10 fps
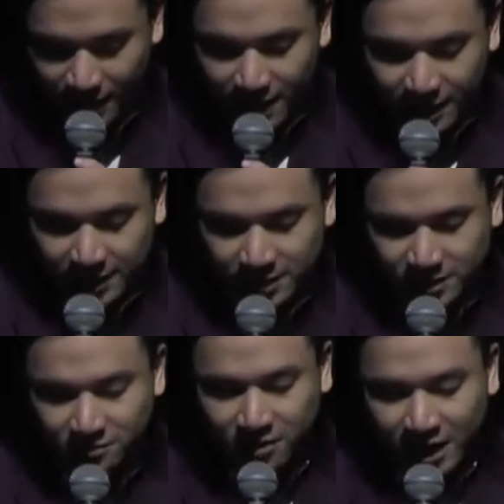He is
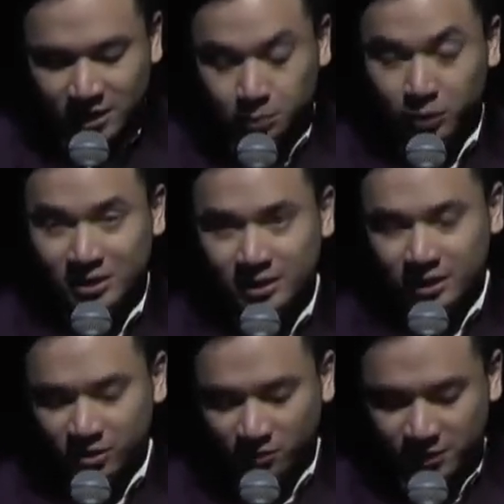the Vice
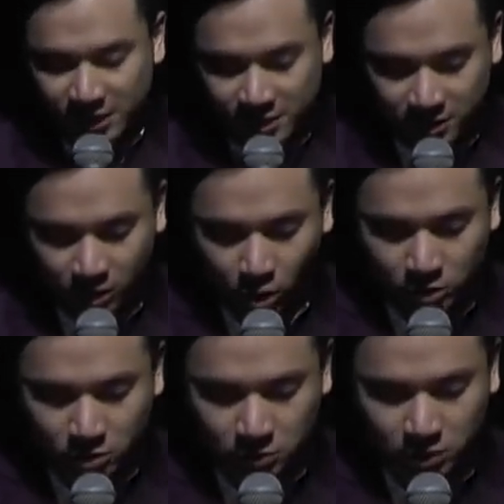President of Sales and
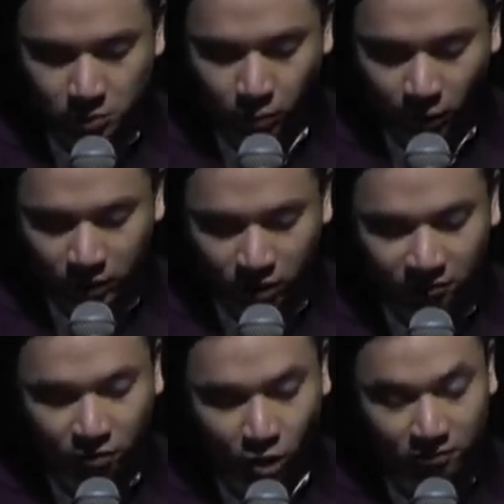Customer Support
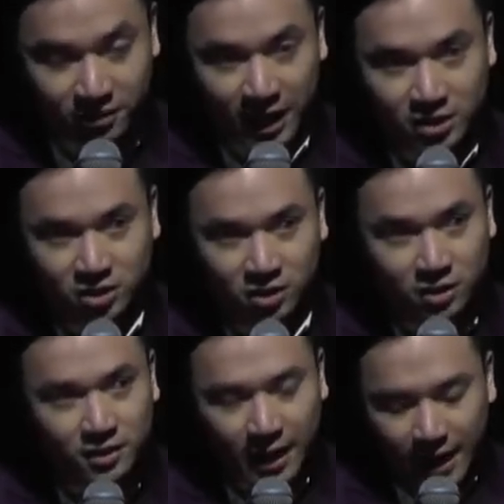of COL Financial.
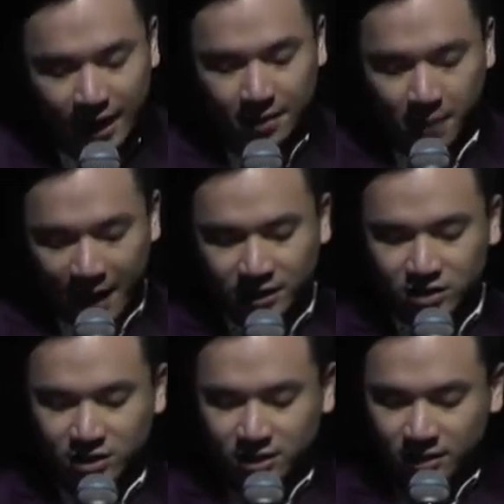He
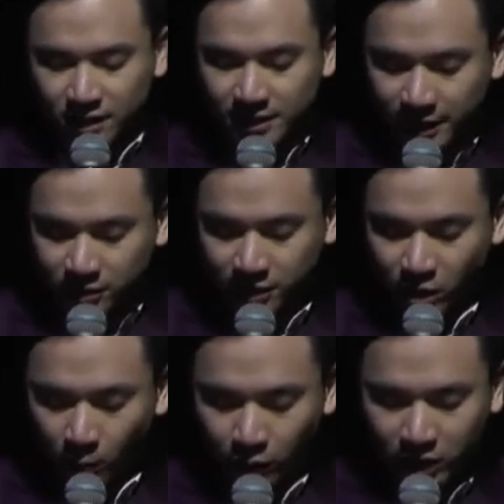manages the day-to-day
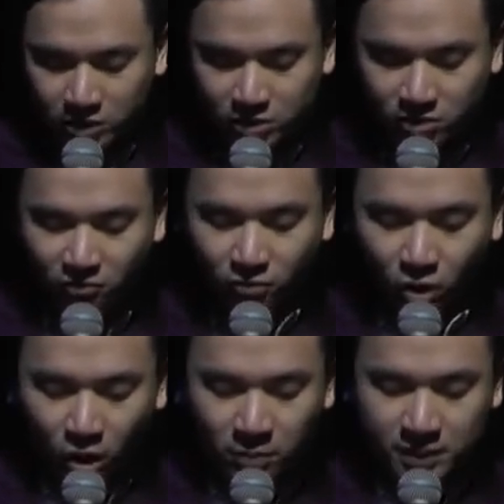-day operations of
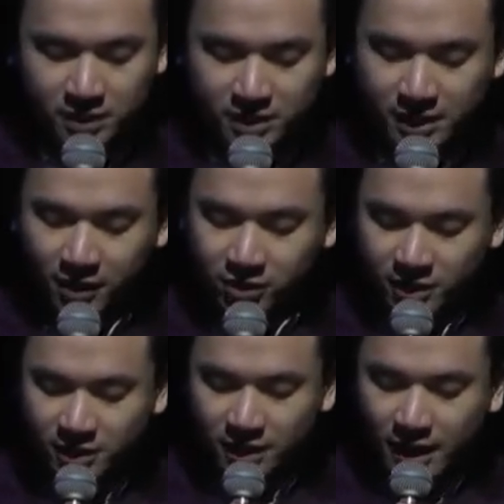COL Business
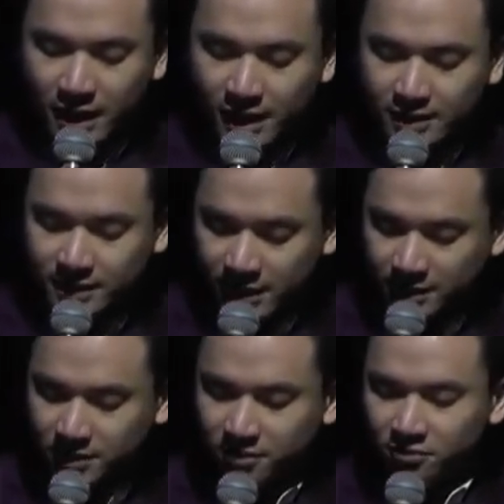Centers, its
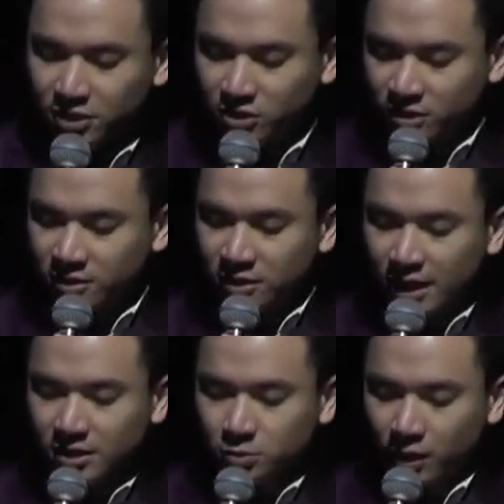sales division,
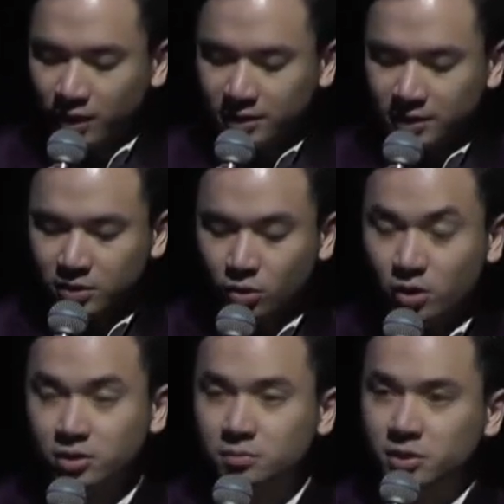as well as its
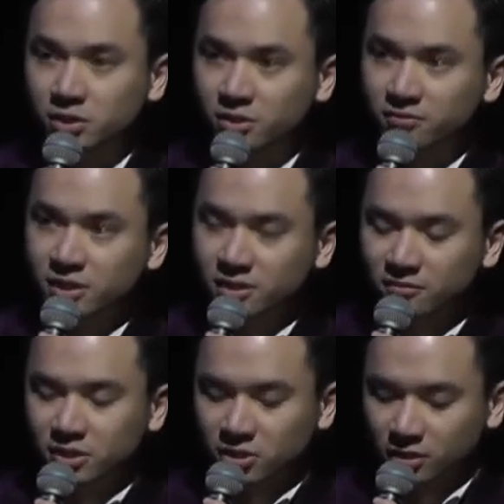customer service
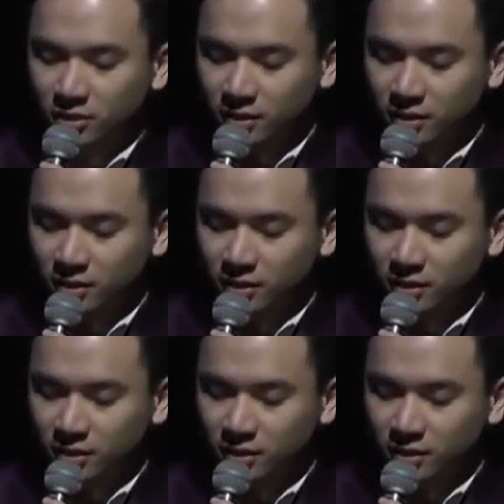division.